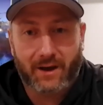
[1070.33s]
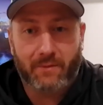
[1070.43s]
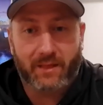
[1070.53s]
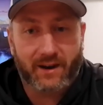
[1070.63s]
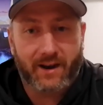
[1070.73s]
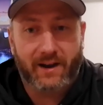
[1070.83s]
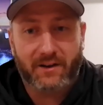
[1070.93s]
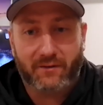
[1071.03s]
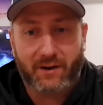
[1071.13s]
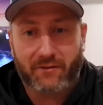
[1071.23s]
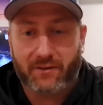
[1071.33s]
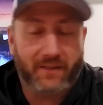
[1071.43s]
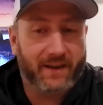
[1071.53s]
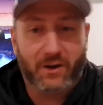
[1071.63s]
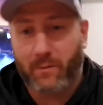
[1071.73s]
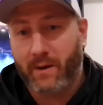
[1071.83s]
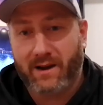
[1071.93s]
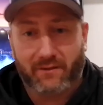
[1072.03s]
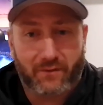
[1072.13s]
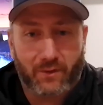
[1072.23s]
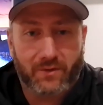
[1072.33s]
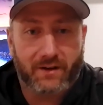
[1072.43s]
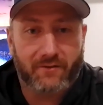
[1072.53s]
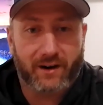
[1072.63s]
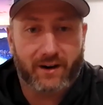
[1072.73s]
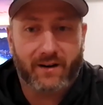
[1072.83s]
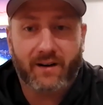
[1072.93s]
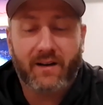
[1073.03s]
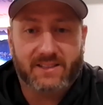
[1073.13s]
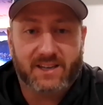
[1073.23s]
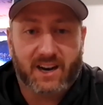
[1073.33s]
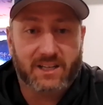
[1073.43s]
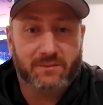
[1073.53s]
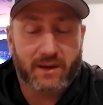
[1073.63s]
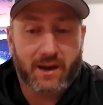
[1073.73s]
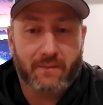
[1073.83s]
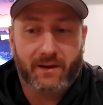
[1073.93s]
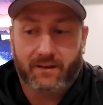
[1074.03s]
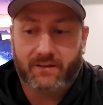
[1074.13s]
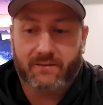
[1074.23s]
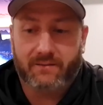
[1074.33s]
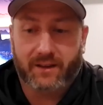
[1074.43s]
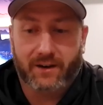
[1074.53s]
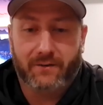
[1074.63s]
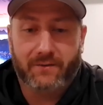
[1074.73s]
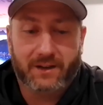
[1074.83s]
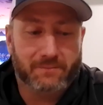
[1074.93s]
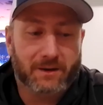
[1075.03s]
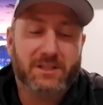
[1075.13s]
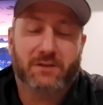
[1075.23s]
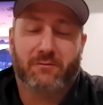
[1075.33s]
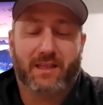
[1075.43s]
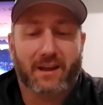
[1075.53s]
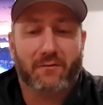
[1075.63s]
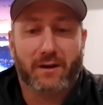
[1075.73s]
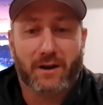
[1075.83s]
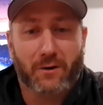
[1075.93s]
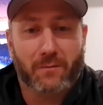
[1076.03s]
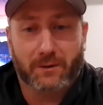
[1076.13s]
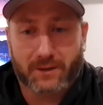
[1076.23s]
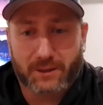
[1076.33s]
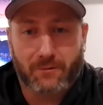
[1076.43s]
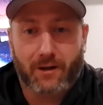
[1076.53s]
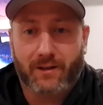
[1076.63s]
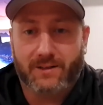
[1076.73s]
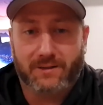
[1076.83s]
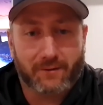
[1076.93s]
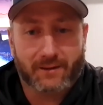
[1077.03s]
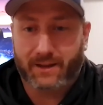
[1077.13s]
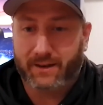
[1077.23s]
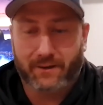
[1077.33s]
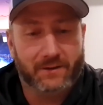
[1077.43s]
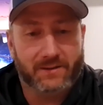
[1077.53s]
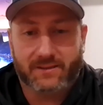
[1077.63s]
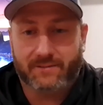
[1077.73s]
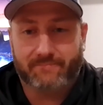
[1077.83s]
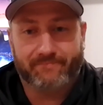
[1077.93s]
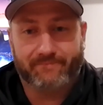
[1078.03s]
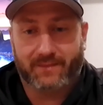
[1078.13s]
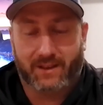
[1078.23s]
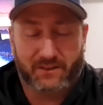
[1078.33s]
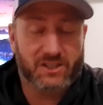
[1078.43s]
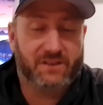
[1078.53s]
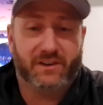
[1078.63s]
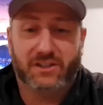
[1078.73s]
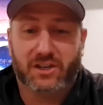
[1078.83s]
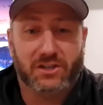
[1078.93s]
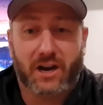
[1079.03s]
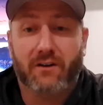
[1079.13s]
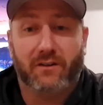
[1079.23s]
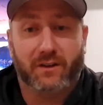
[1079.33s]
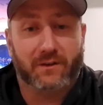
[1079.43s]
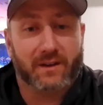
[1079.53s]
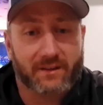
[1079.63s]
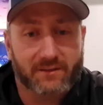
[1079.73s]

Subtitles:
down by the Niagara River, and they go back and forth every year. That study's becoming, as much as we think we know about these walleyes and what they do, it's just fish in general. You can